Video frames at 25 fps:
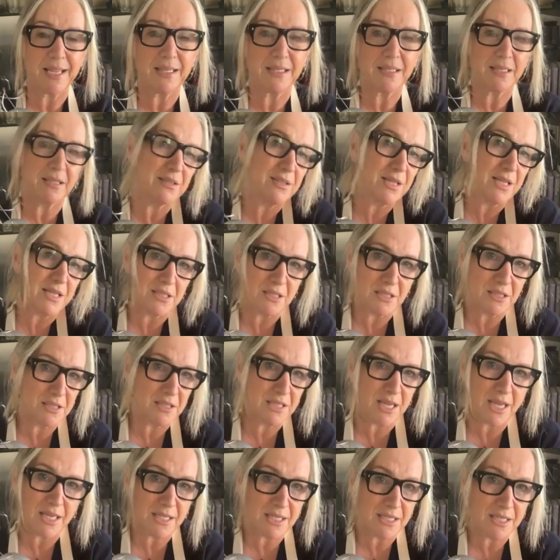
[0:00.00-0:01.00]
these, it
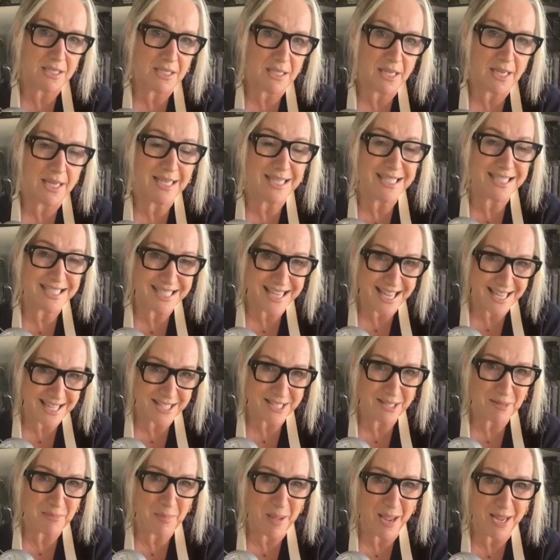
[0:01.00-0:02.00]

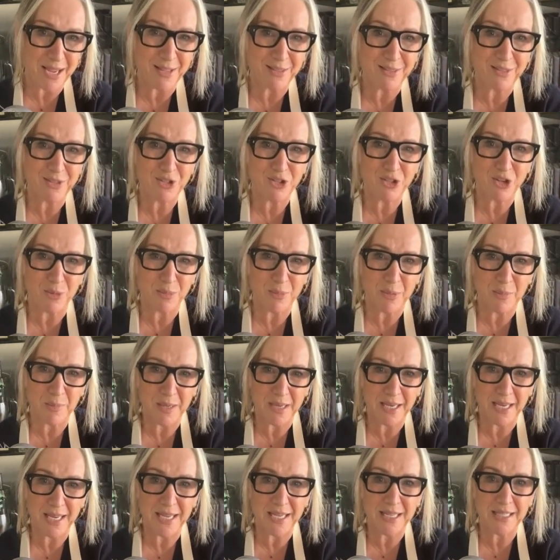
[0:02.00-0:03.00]
does make the job a
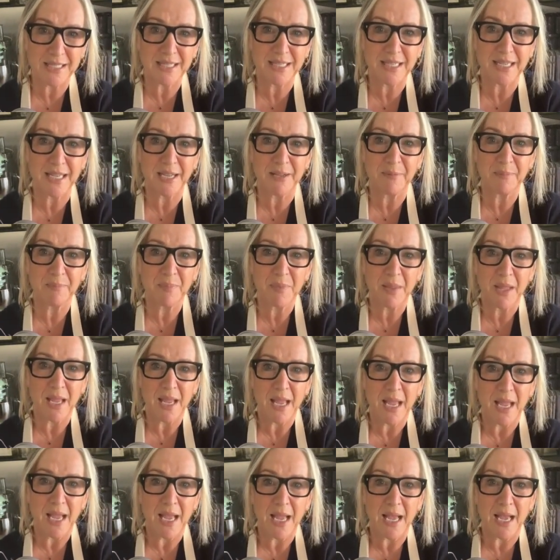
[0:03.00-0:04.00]
bit easier.
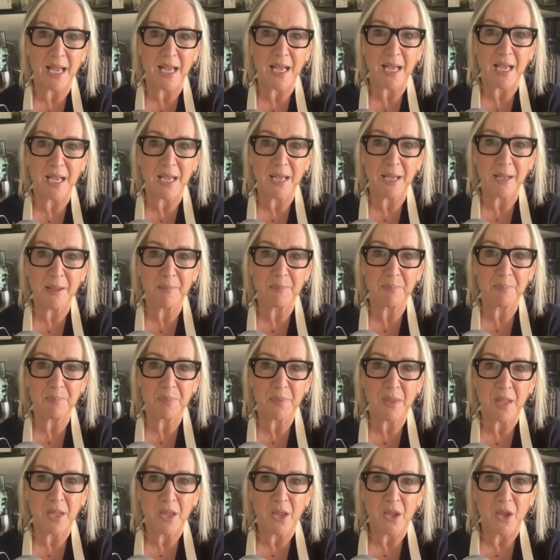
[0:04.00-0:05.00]

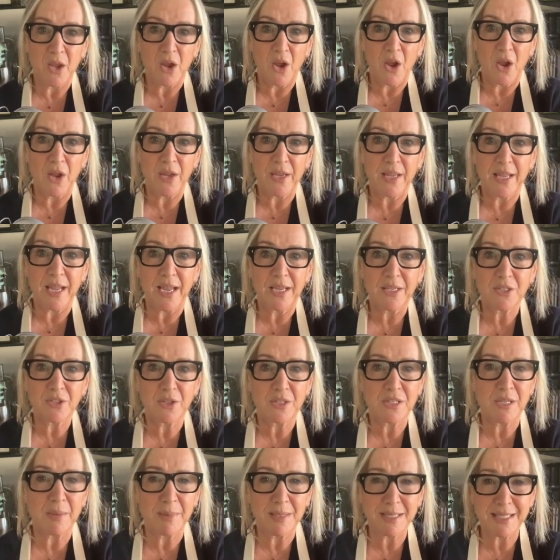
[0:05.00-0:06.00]
Okay,
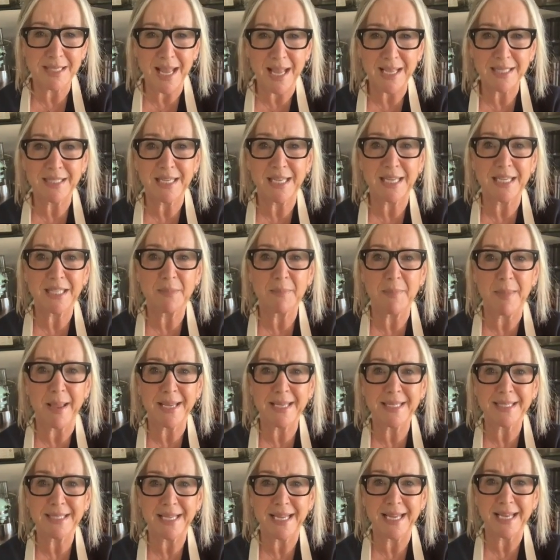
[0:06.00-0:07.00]
so someone's asked, is
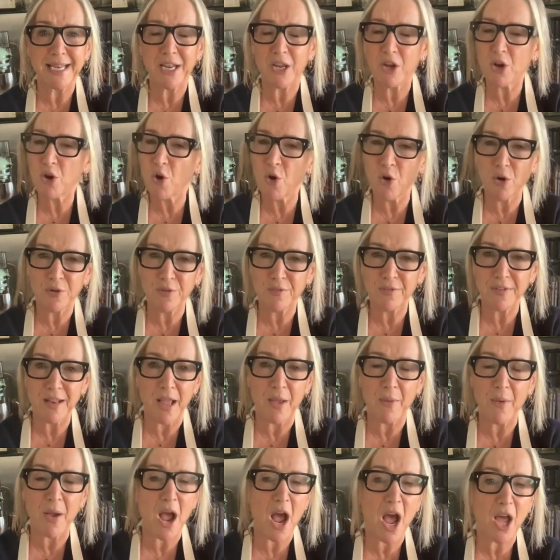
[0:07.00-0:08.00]
maizena corn
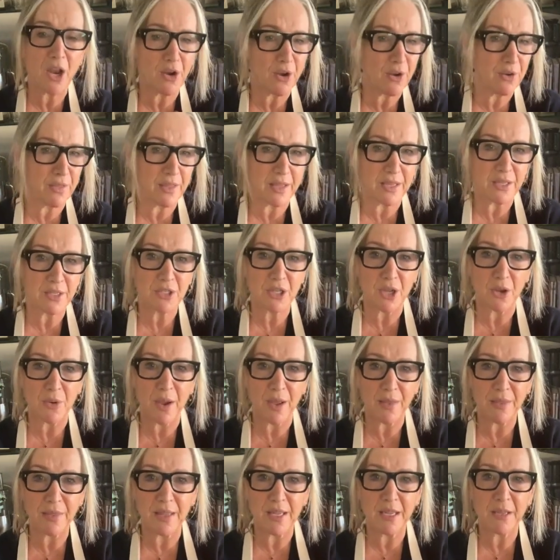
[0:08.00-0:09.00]
flour? I don't think
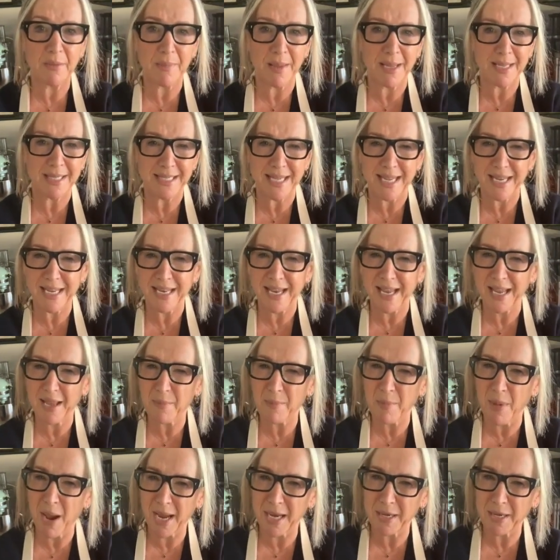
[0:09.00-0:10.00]
so. I think maizena